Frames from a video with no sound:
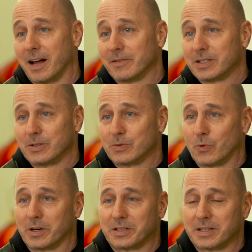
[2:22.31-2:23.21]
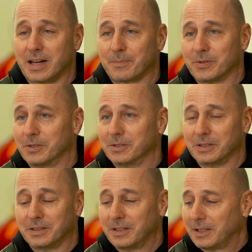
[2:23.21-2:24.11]
obviously, was one
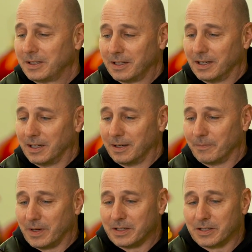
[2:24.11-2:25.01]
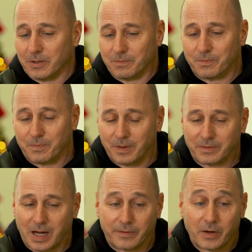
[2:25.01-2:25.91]
example, and so,
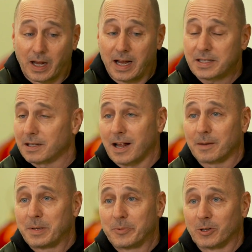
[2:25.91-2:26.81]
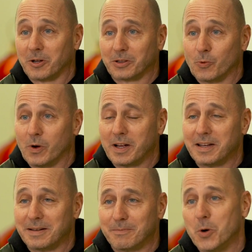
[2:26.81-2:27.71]
you know, I asked a lot of people along the
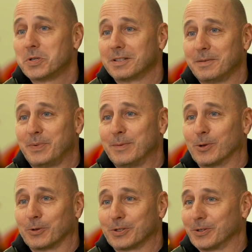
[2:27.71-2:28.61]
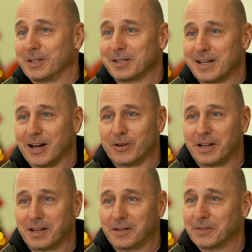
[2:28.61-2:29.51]
way, and mostly people are turning it down.
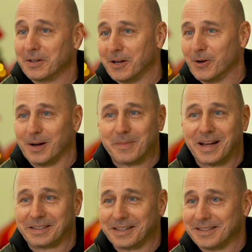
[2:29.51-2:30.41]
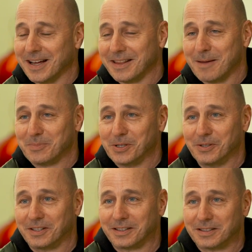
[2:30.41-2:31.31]
Hell no, I'm not getting on that
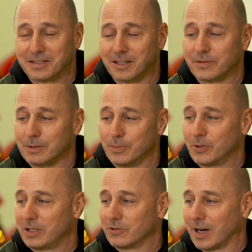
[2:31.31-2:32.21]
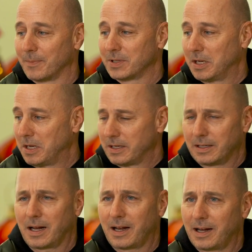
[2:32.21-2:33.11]
building and stuff. So Booney dropped,
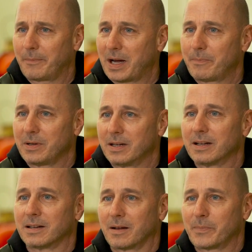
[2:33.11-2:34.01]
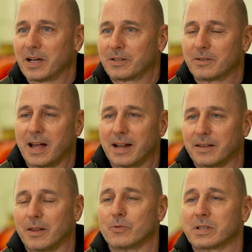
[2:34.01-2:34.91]
yeah, I might be in, I might do that, and
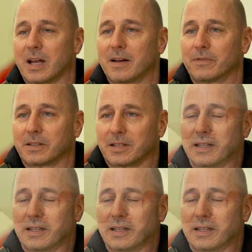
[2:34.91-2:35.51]
then there was a conflict that